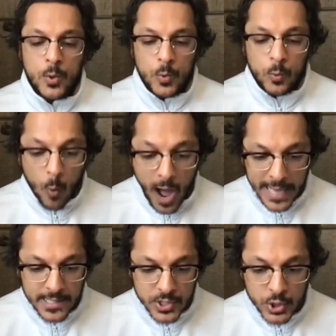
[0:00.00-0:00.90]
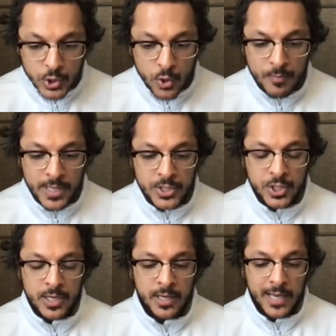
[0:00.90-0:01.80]
Why is so
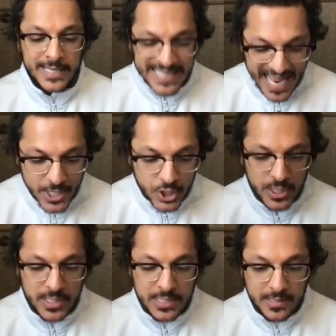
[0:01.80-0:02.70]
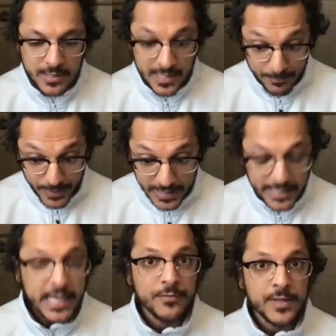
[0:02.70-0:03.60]
much attention
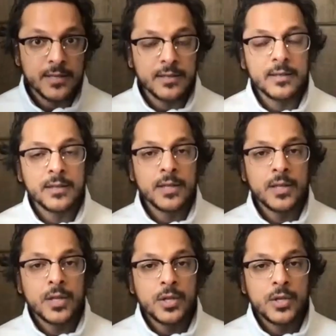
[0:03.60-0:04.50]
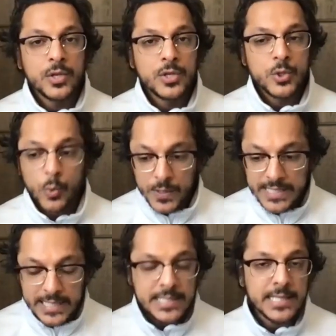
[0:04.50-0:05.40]
being given towards
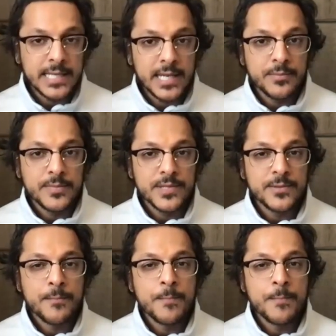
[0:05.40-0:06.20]
these synonyms?